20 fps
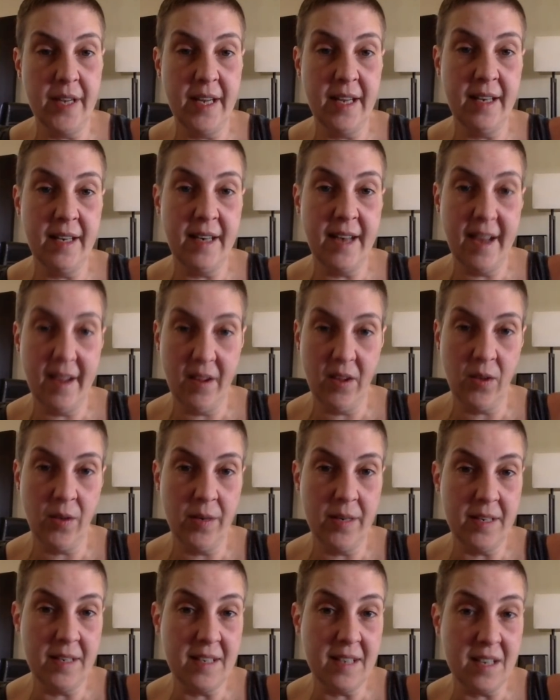in
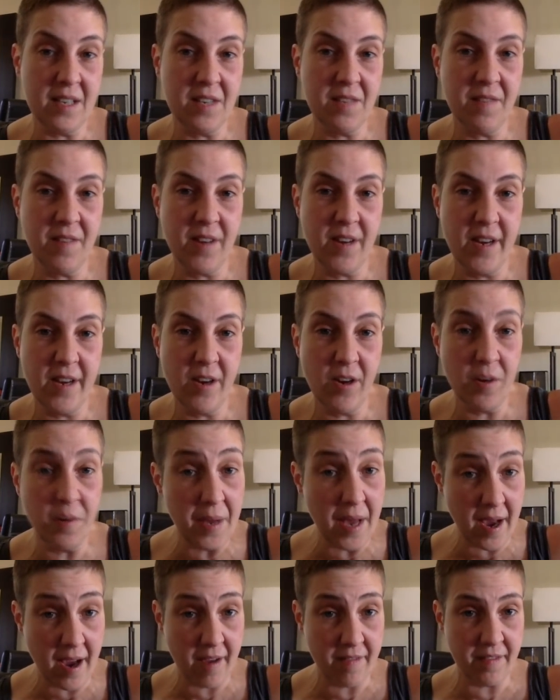Calgary to testify on
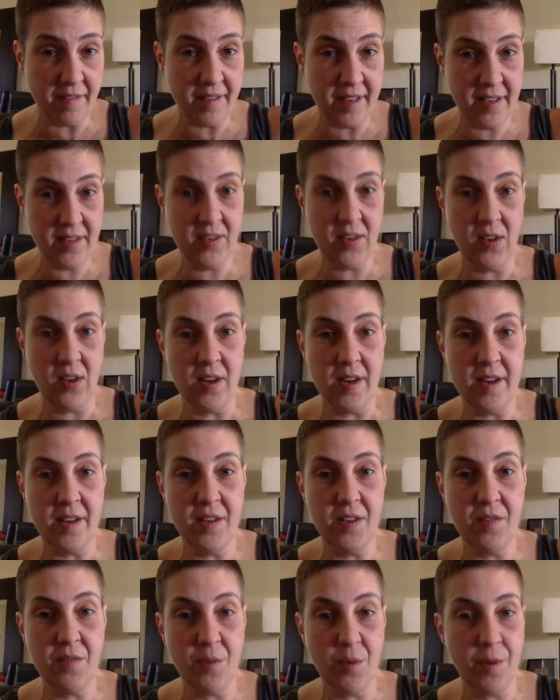behalf of his
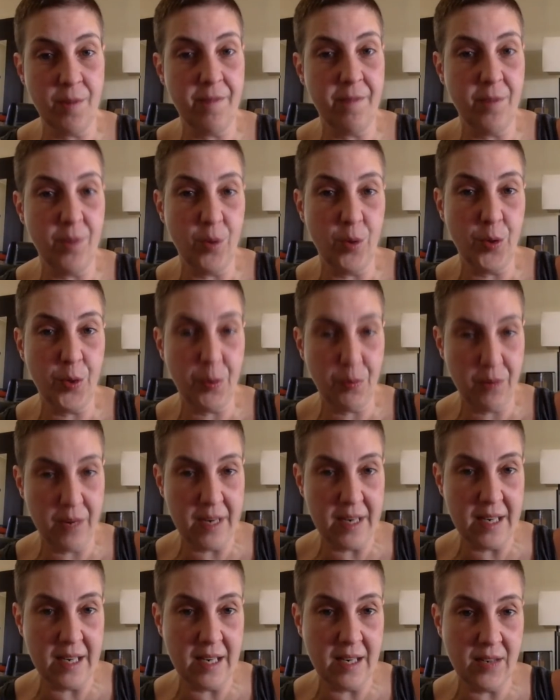clients for the full
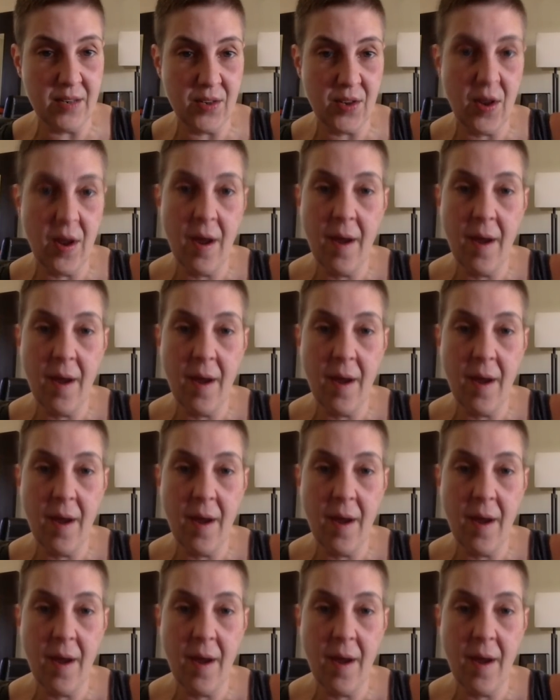3 days.